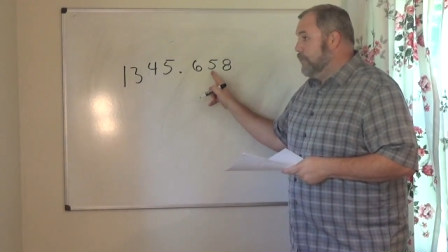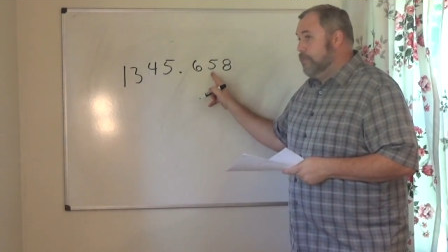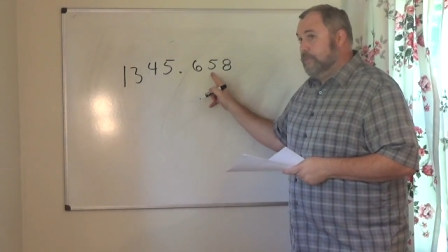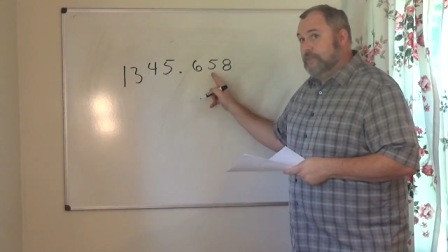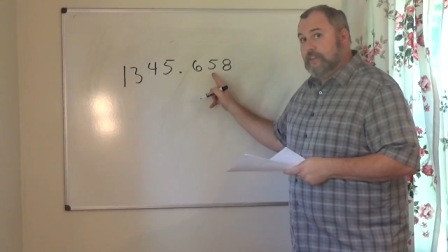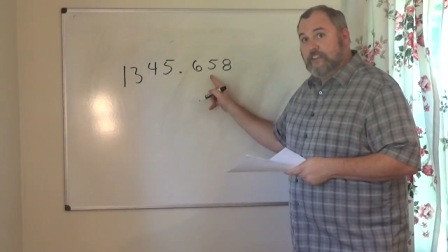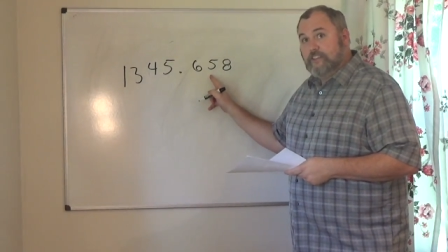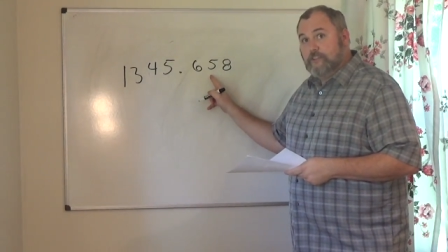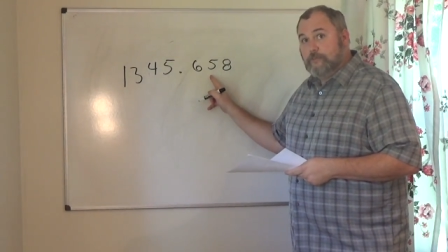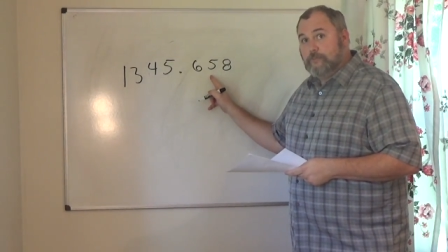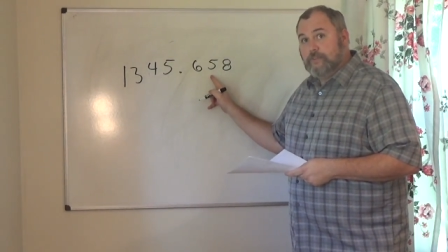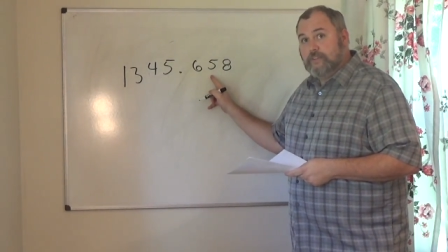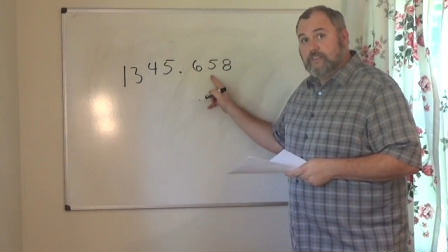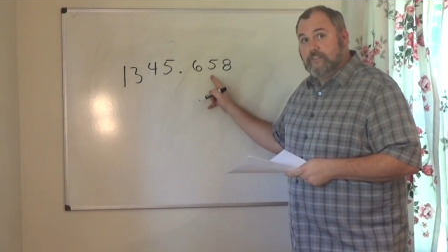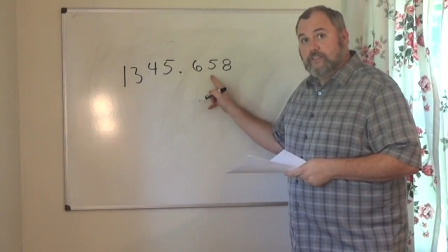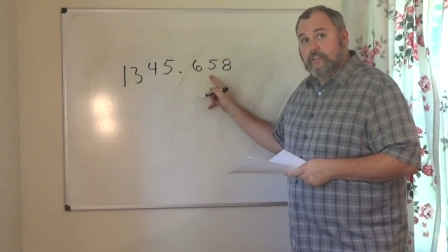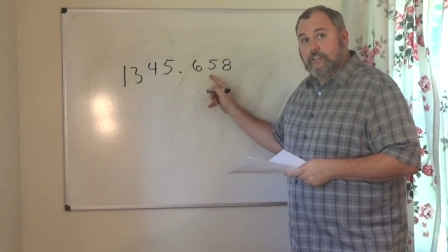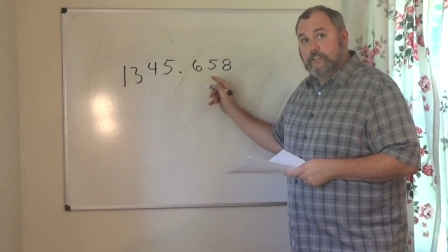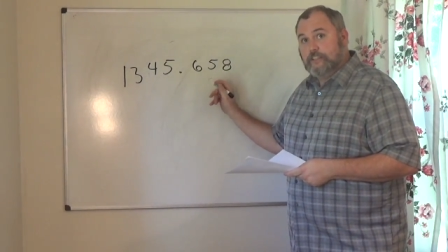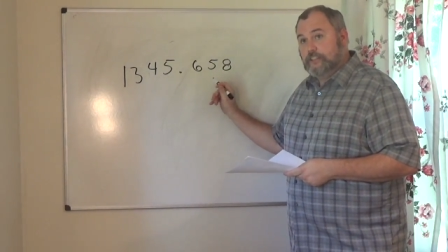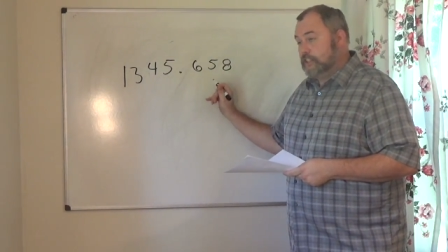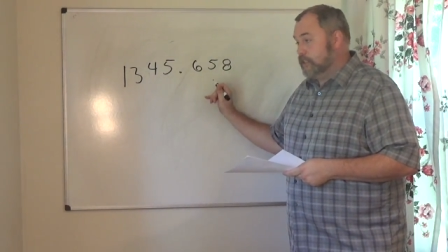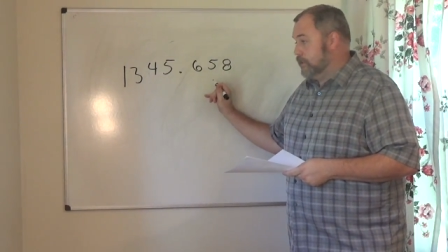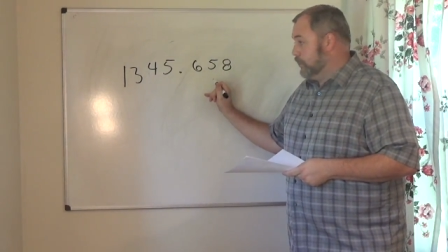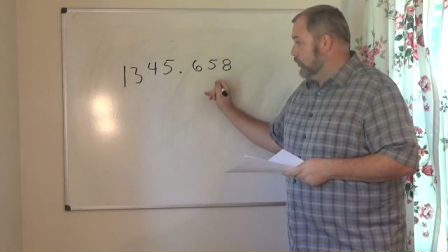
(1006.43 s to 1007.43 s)
this
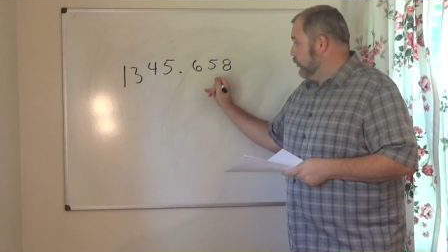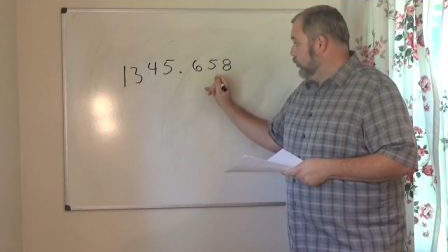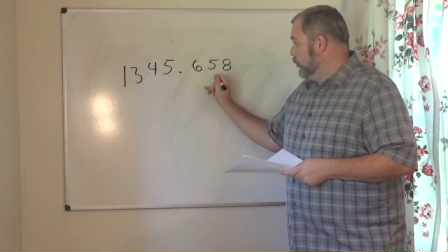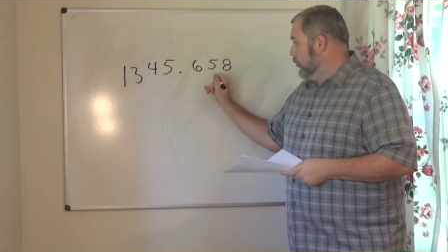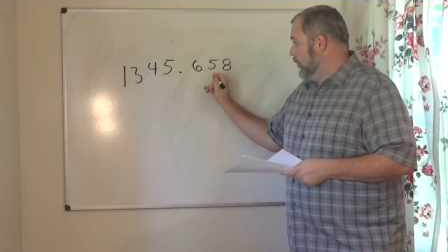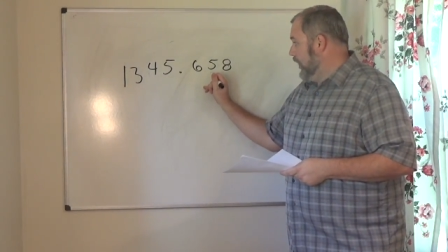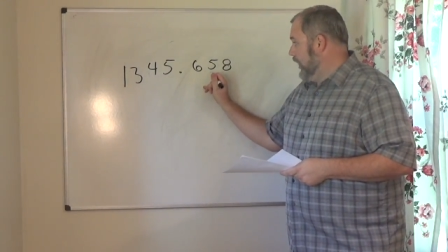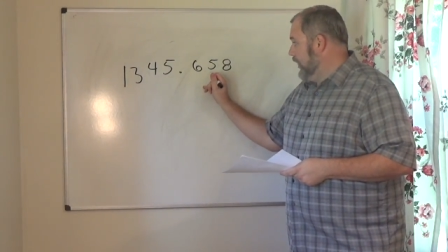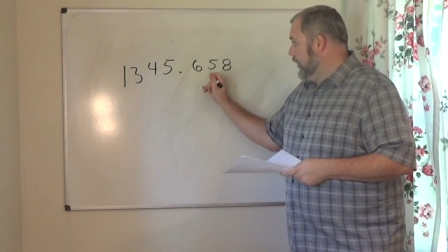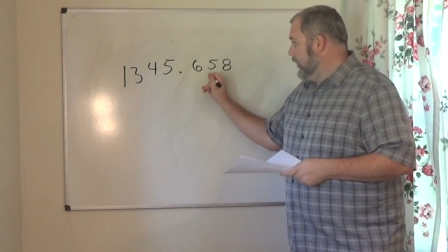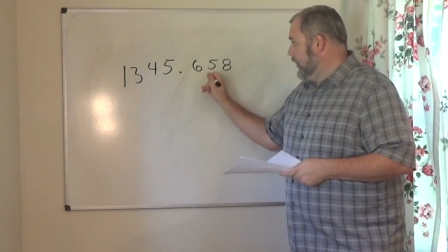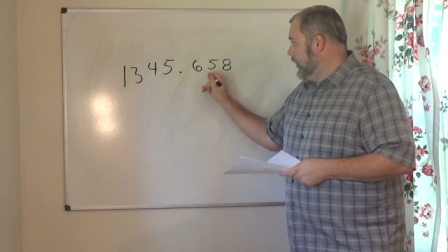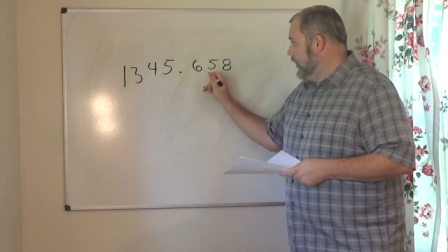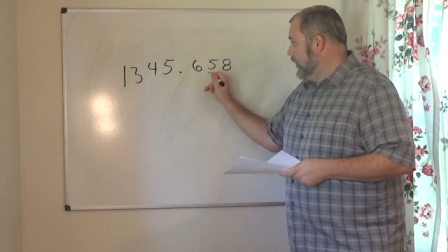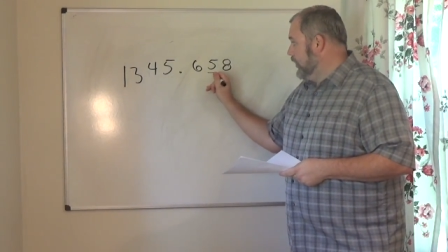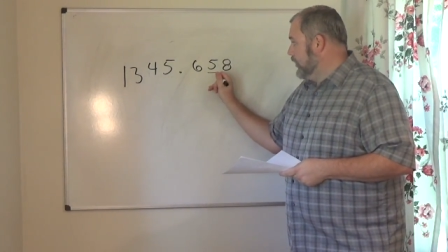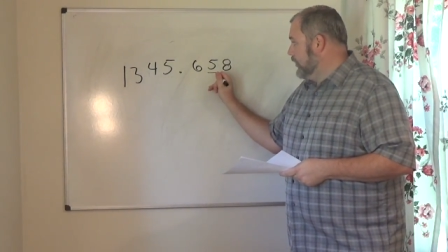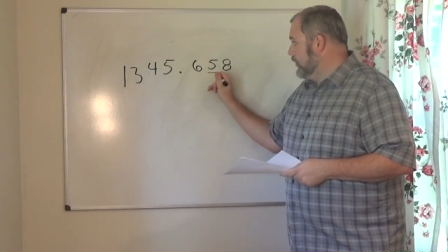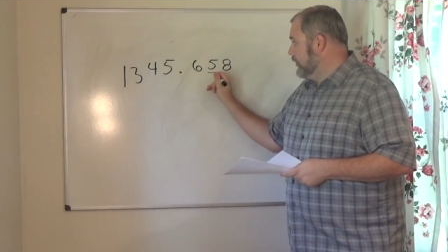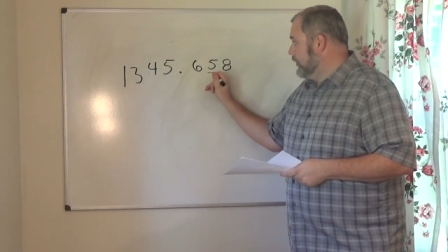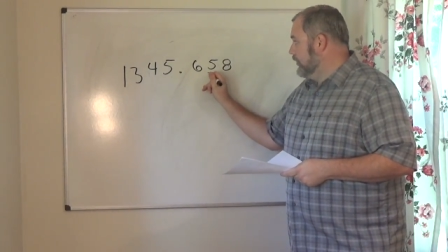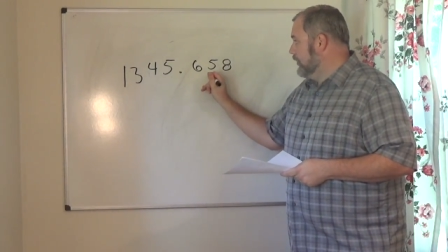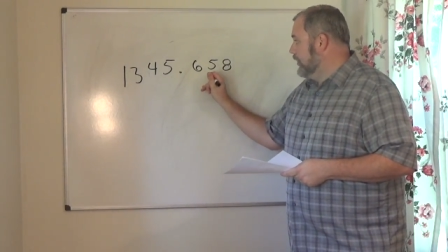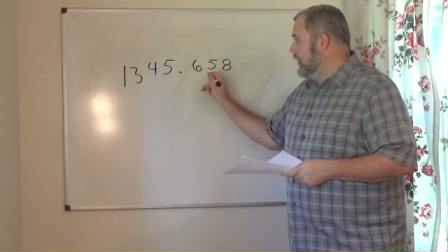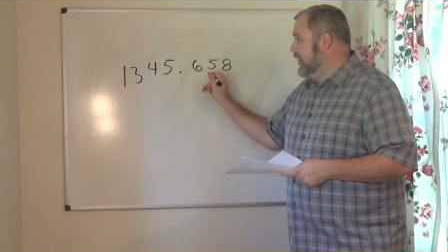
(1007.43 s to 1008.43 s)
position right
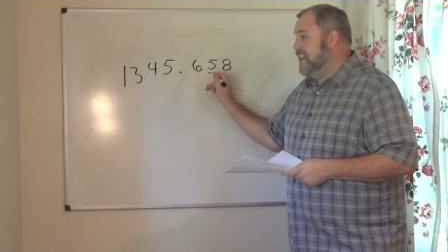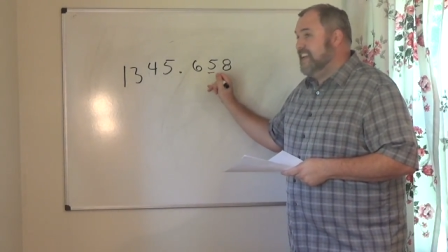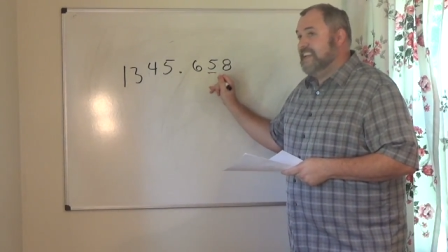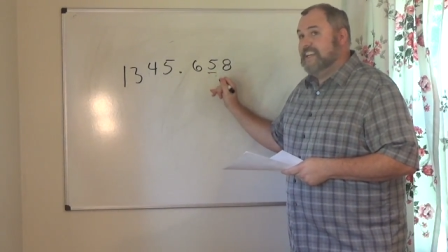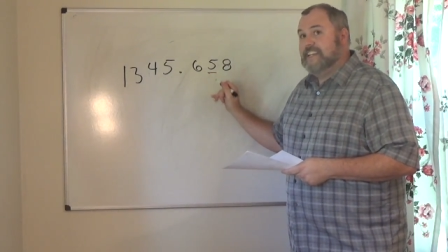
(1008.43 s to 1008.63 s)
here